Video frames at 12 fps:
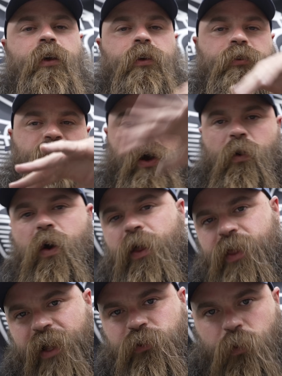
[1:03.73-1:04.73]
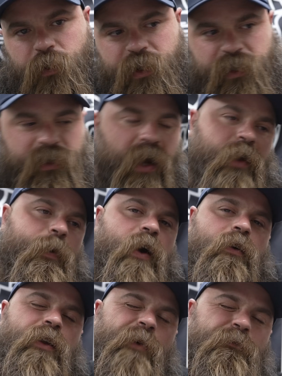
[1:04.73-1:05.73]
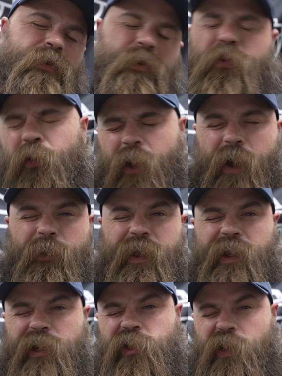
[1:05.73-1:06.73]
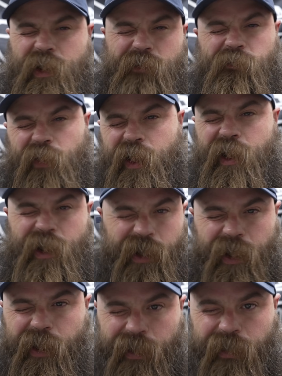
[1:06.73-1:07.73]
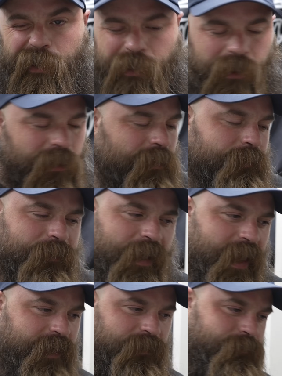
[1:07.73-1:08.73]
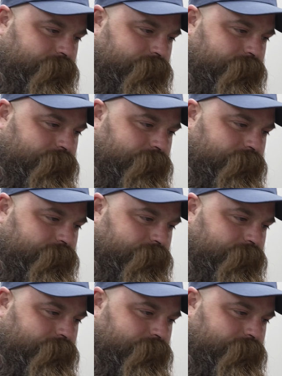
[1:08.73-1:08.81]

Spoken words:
So that's what we're going to talk about. I'm probably going to try and vlog. I'm